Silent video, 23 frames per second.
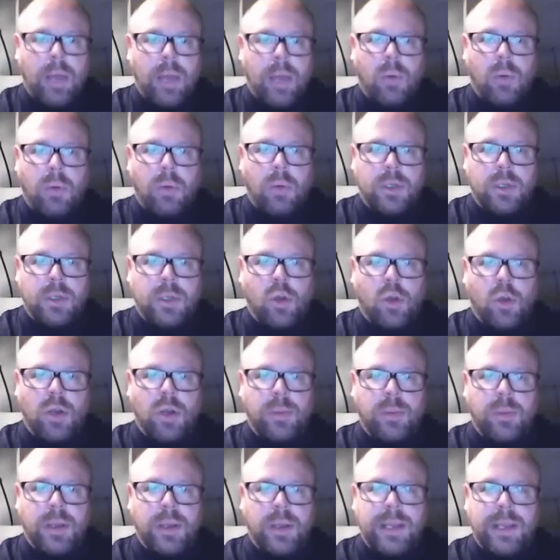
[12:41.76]
what we're talking
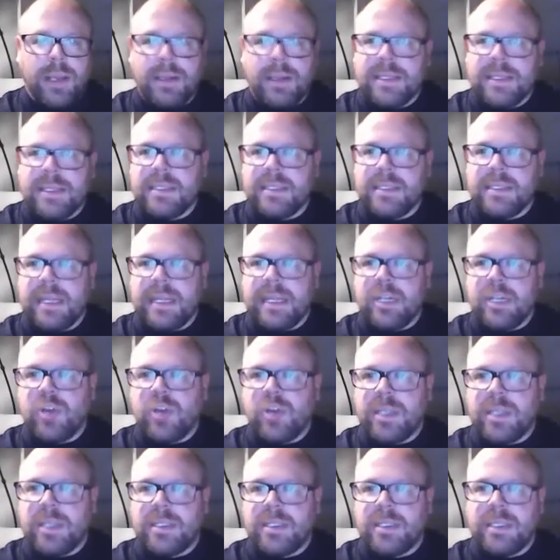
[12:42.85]
about here. This is an
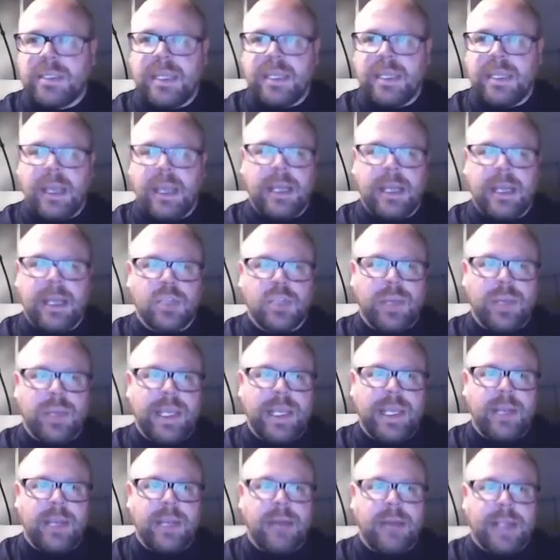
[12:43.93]
interesting tweet
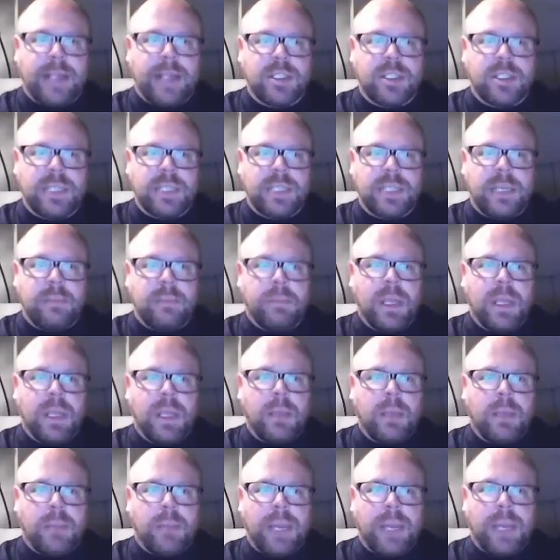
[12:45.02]
here, actually,
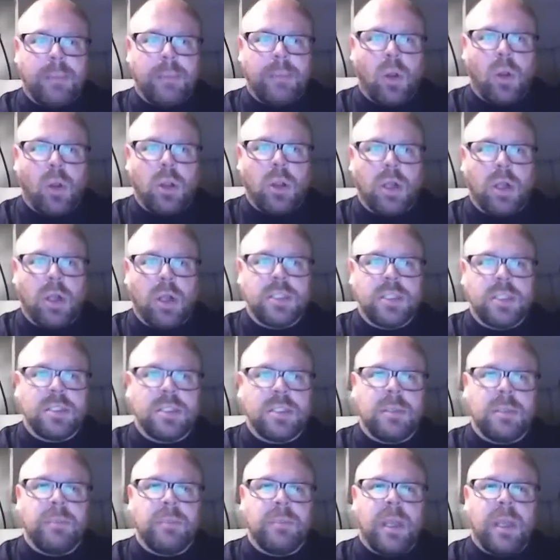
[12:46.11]
by Paul
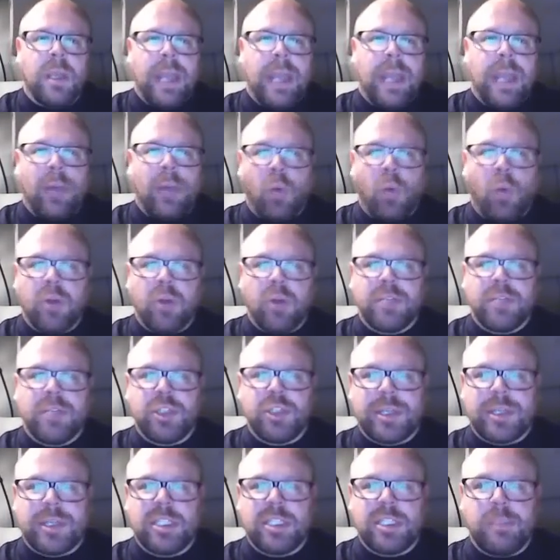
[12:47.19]
Hudson. Water
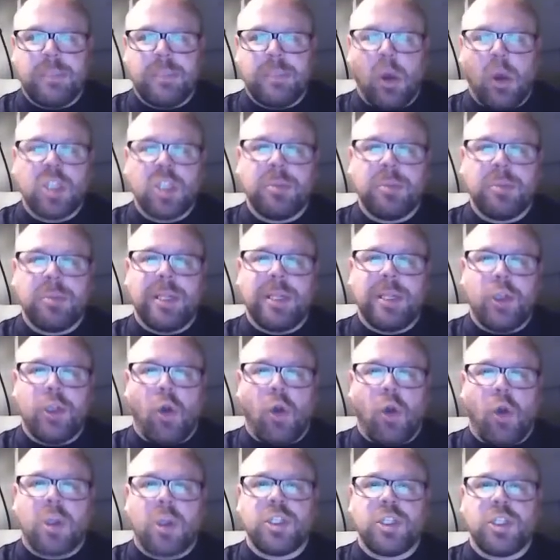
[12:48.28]
restrictions possible in
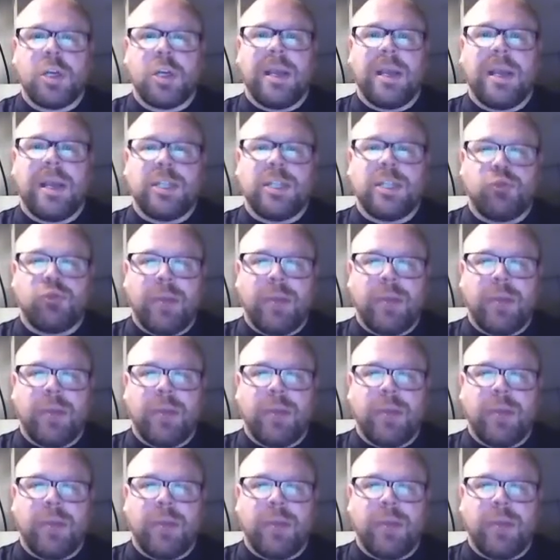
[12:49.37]
Yorkshire as